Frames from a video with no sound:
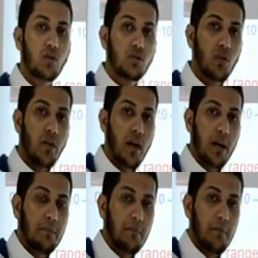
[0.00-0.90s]
go to
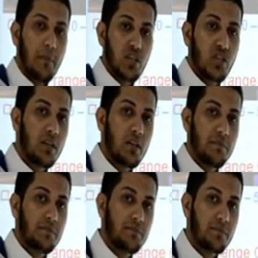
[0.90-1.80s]
the
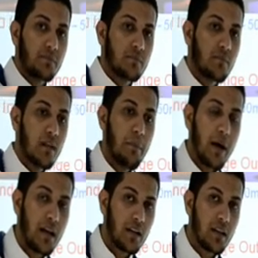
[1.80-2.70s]
machine
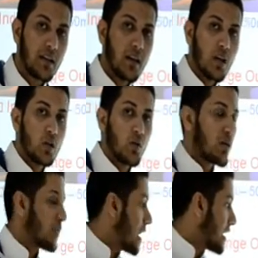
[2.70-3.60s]
bank, you
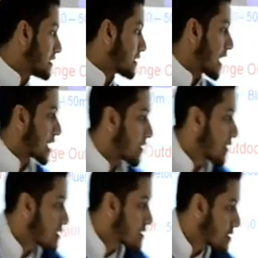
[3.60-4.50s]
will find
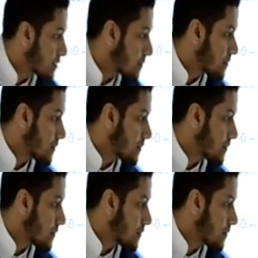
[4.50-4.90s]
like this